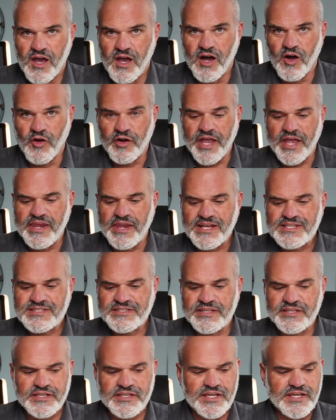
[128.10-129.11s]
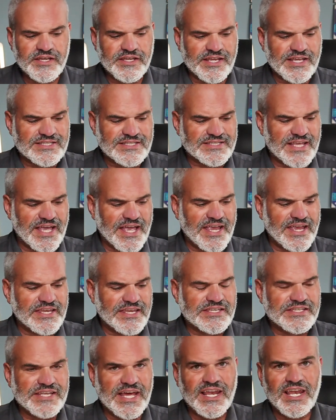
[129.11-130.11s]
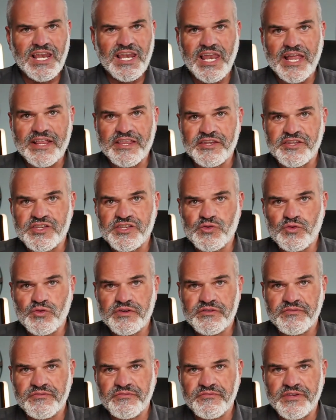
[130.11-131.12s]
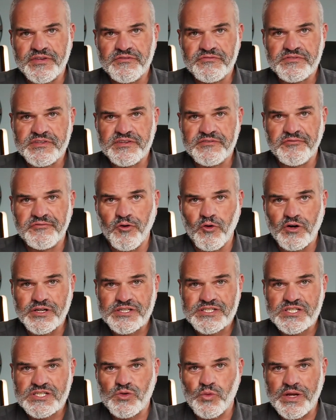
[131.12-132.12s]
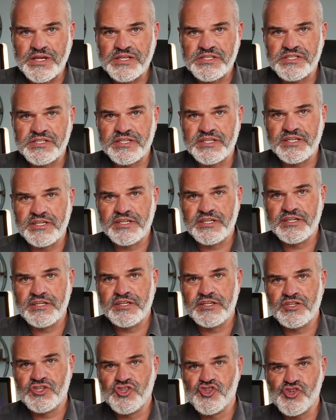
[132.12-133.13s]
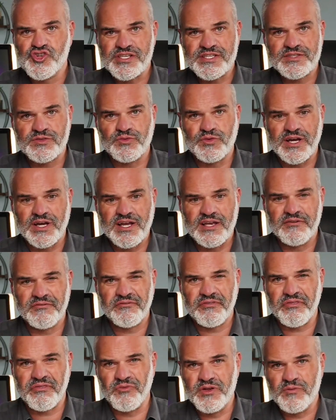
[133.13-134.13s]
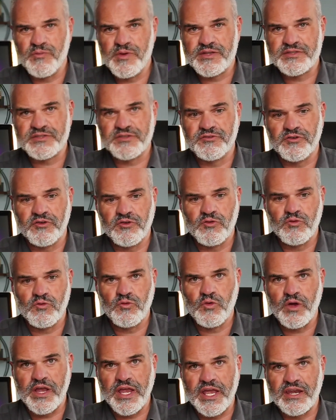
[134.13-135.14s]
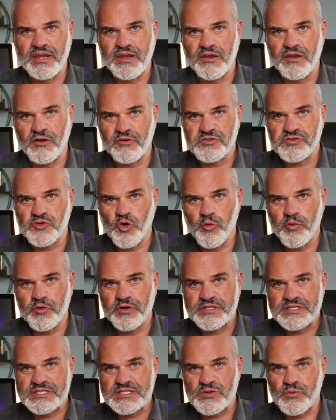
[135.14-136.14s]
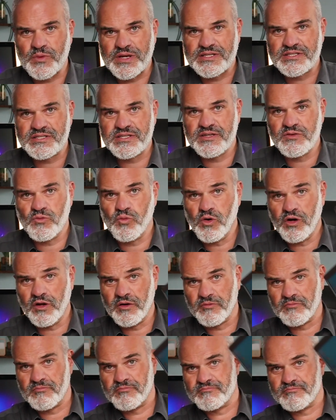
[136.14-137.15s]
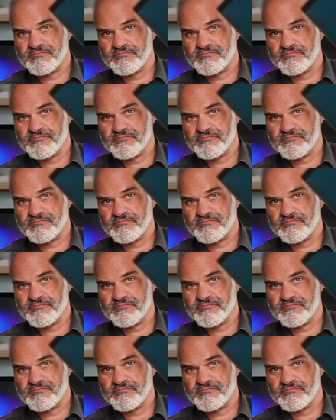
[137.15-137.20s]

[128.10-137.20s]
Okay, next candidate is a Dell Latitude 5420, just arrived three weeks ago in October 21.